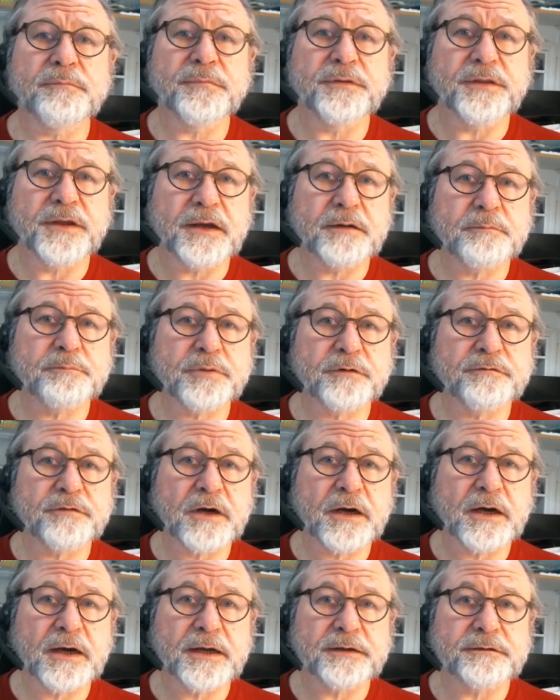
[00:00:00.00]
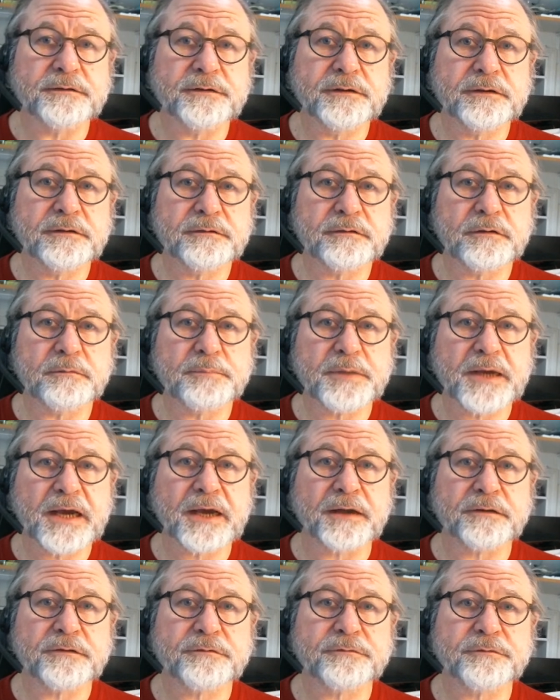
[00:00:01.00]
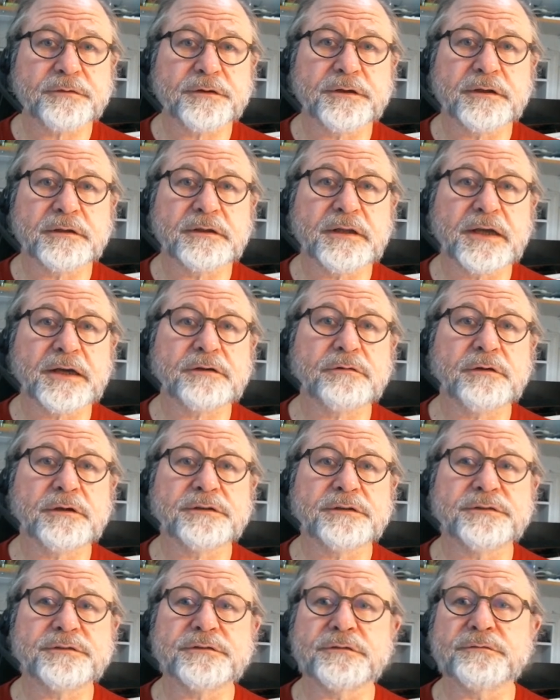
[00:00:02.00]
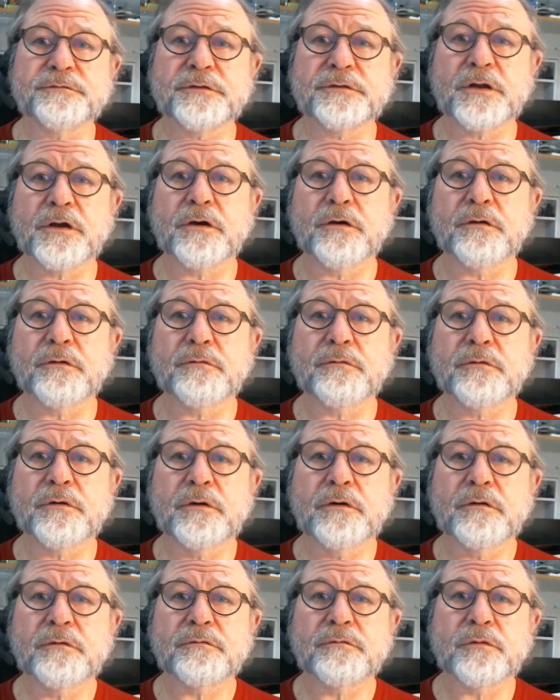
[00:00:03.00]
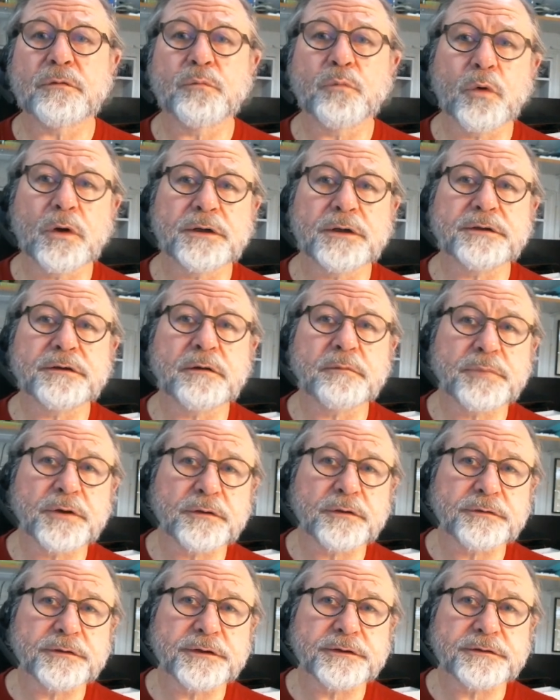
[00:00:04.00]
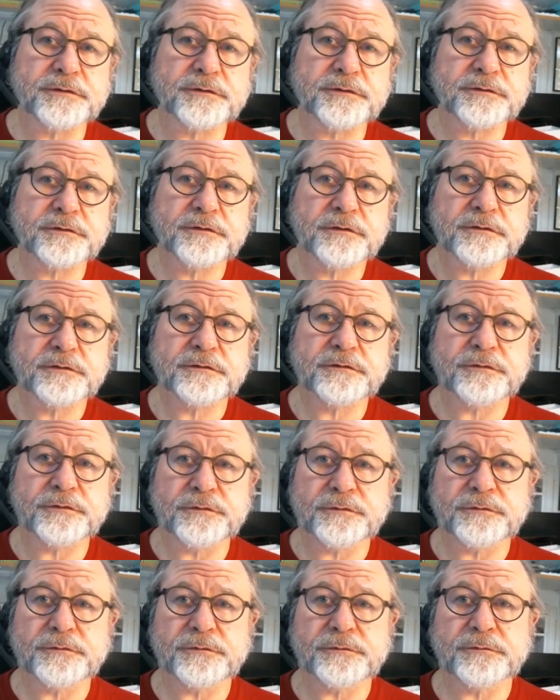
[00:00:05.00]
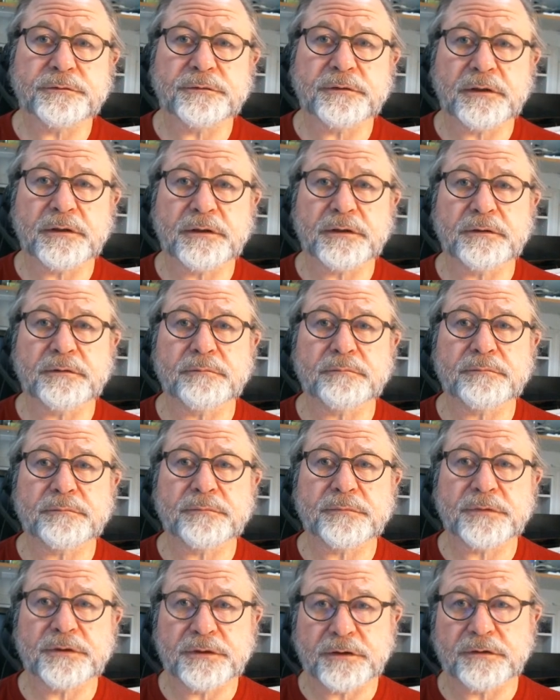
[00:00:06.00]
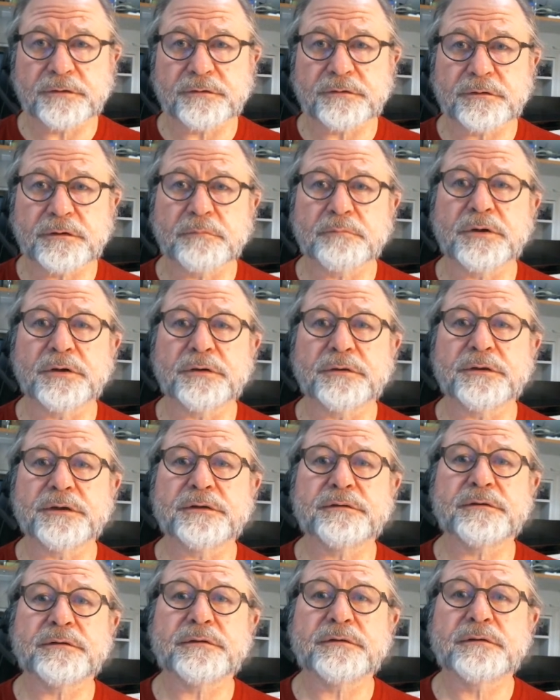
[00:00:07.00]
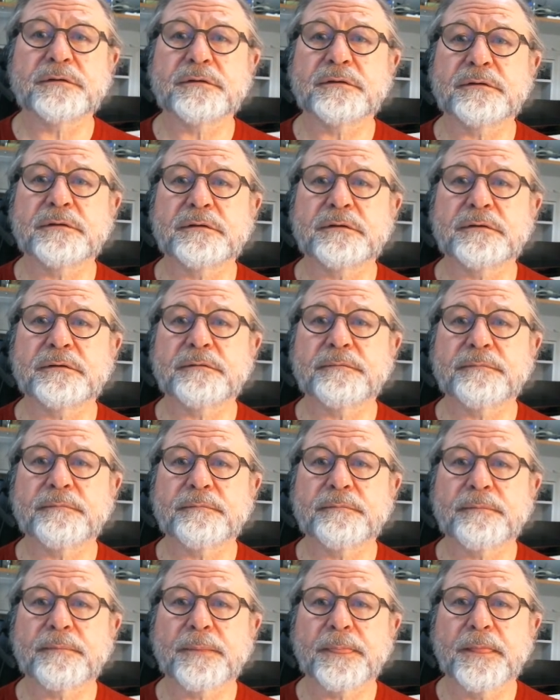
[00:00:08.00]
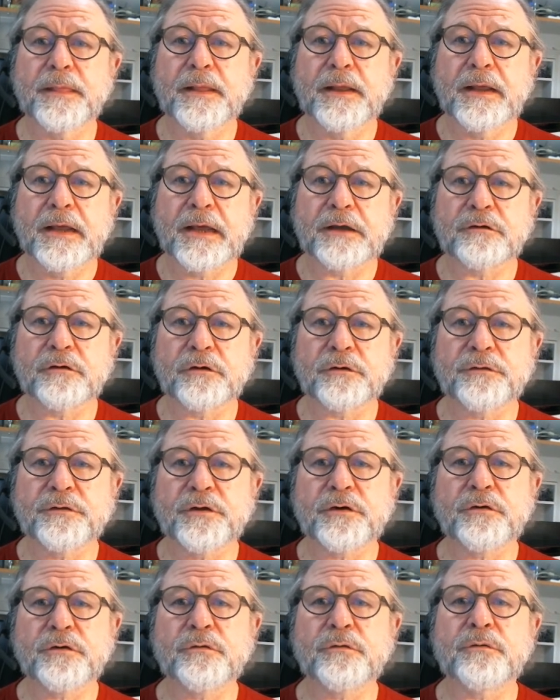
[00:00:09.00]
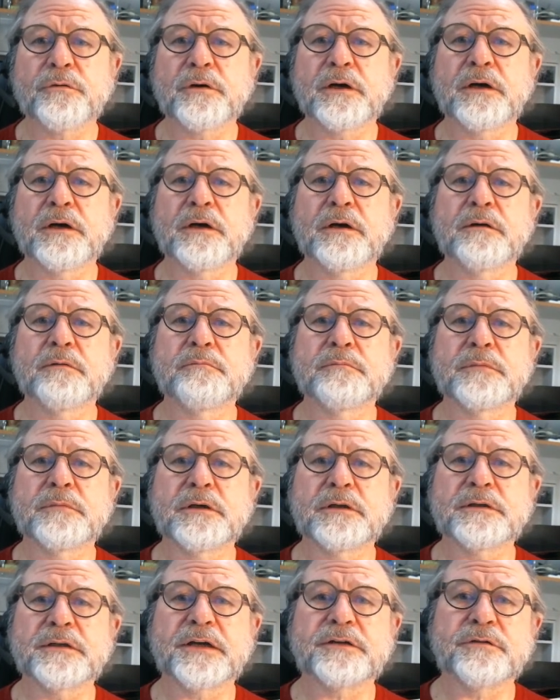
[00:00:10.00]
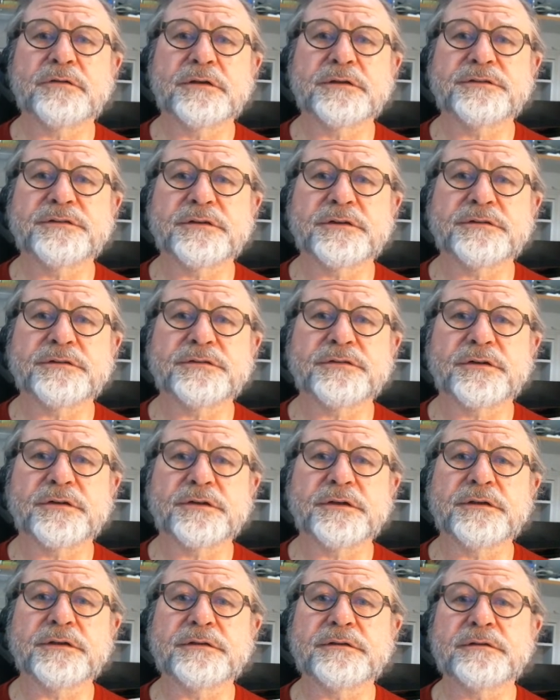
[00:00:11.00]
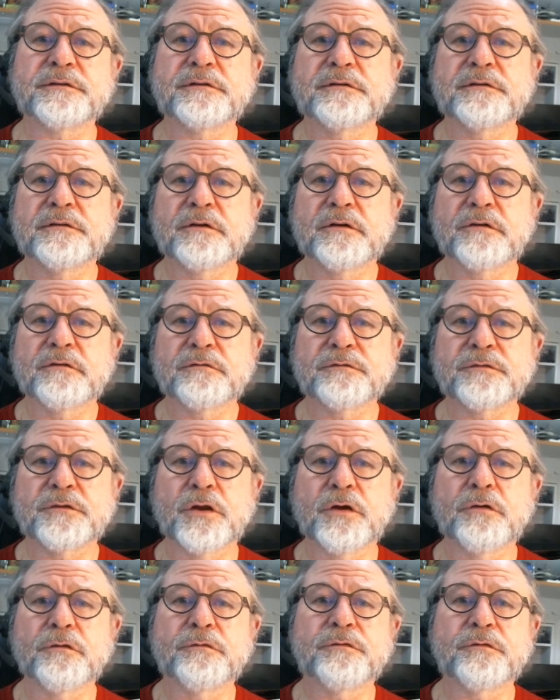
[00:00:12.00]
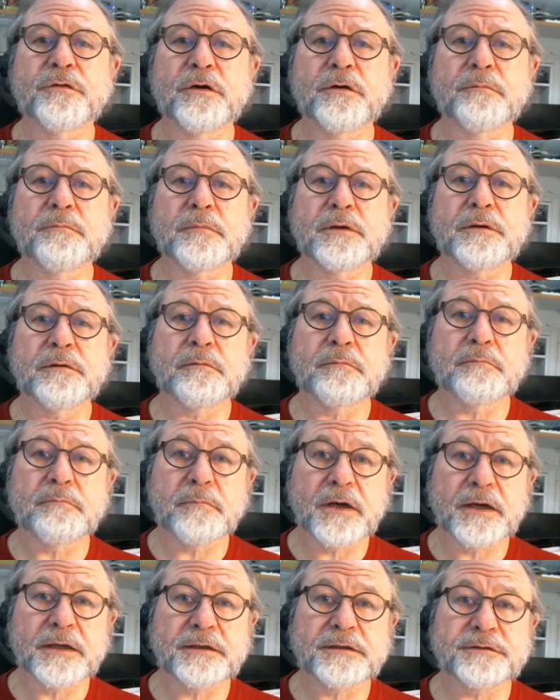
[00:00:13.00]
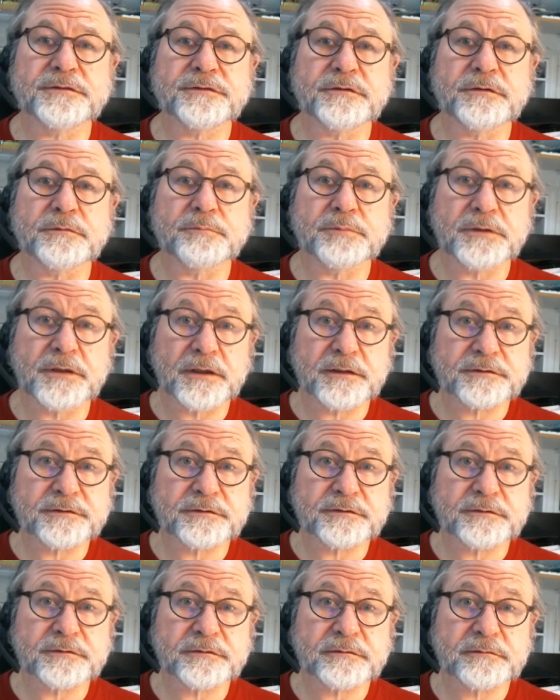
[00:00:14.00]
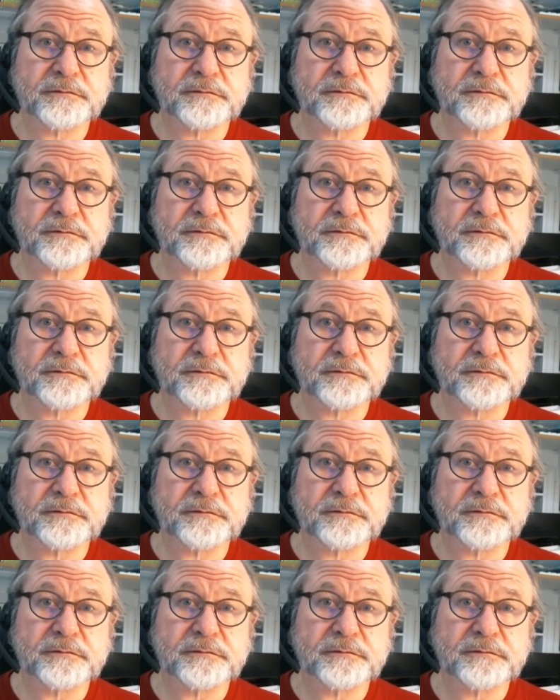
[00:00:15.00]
they provide the path for the electrons to flow from one component to the other component. And although electrons in a circuit flow from minus to plus,